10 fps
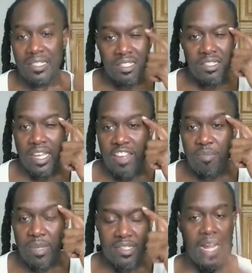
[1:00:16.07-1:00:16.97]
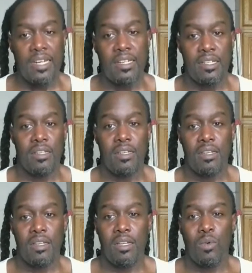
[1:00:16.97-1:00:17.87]
That's that slave mentality.
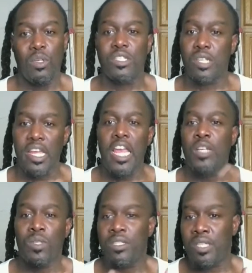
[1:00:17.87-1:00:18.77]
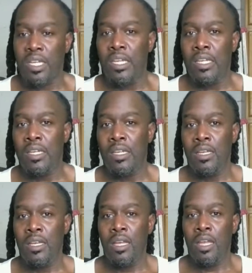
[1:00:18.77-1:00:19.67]
Where slaves would
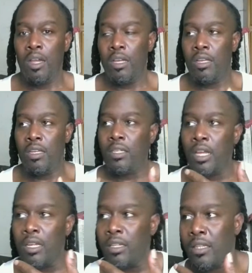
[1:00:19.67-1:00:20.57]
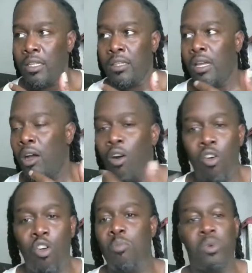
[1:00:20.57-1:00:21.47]
see
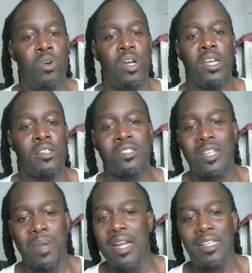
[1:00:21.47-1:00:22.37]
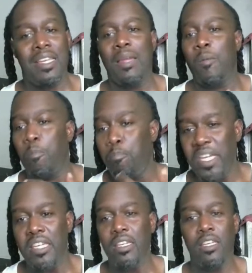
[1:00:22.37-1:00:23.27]
the homeboy or somebody
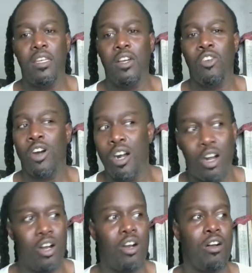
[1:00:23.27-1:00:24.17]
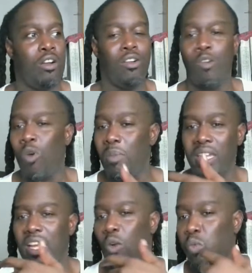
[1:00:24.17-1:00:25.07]
getting beat or hung
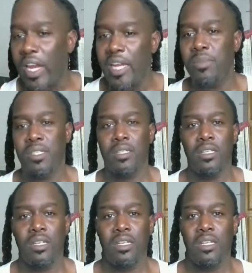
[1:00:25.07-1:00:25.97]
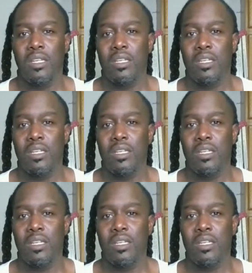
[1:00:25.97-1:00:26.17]
or a woman getting raped,